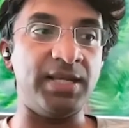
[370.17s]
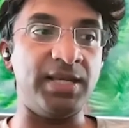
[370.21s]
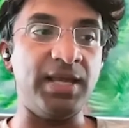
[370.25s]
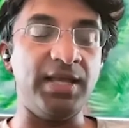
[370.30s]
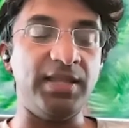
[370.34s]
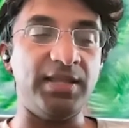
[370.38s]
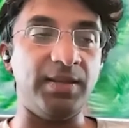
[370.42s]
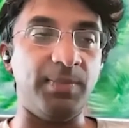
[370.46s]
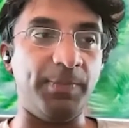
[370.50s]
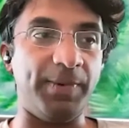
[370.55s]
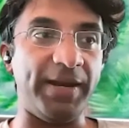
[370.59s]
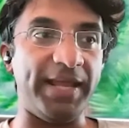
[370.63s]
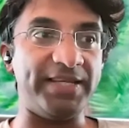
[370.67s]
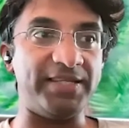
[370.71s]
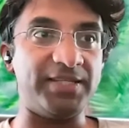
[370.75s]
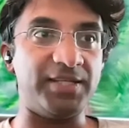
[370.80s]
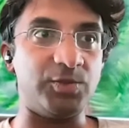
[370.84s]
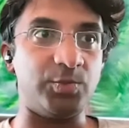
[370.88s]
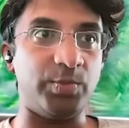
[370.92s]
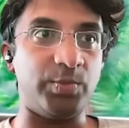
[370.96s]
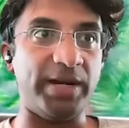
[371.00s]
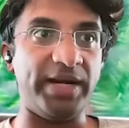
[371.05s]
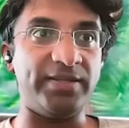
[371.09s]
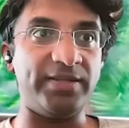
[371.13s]
the places
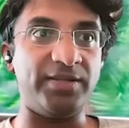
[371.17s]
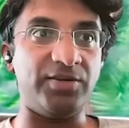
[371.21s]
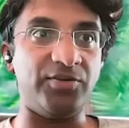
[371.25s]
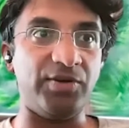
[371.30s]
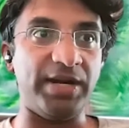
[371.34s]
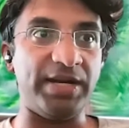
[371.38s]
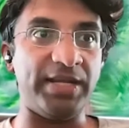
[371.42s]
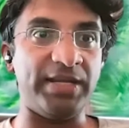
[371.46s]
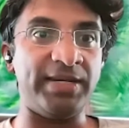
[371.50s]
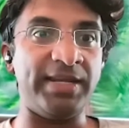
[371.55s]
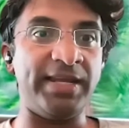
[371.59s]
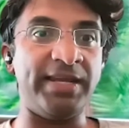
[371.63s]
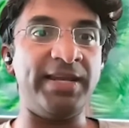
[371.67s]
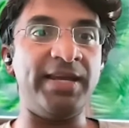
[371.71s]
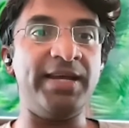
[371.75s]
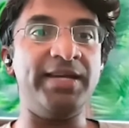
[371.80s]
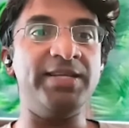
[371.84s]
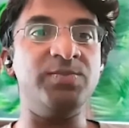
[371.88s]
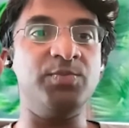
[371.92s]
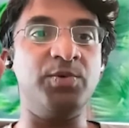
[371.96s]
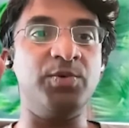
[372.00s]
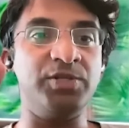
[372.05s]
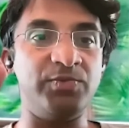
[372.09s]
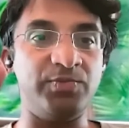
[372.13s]
where the training data is
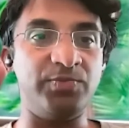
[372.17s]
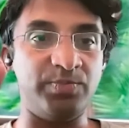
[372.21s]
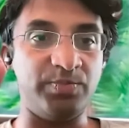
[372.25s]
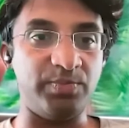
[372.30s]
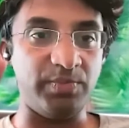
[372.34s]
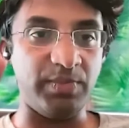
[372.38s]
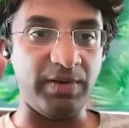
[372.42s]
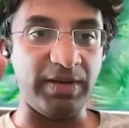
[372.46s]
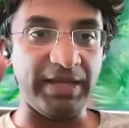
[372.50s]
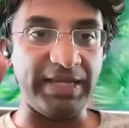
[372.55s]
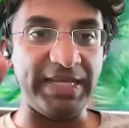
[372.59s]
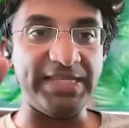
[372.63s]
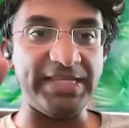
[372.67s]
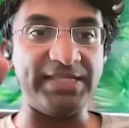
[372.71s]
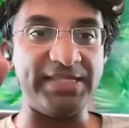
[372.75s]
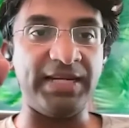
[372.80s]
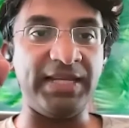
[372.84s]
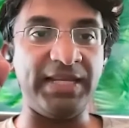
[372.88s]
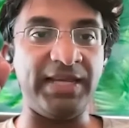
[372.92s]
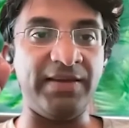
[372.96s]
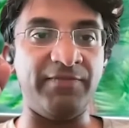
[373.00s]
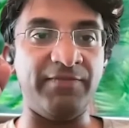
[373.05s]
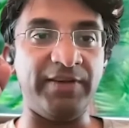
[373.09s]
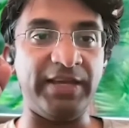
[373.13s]
most easily
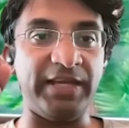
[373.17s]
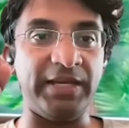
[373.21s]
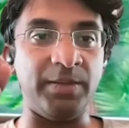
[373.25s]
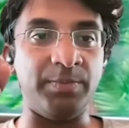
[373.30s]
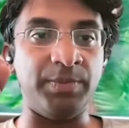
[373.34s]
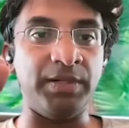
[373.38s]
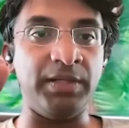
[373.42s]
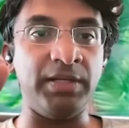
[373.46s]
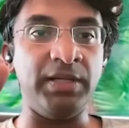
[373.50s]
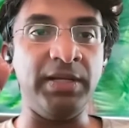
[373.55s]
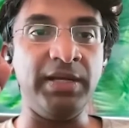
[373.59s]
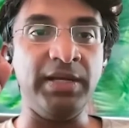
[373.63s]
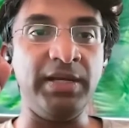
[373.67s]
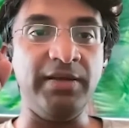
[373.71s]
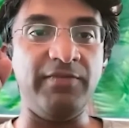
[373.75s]
available,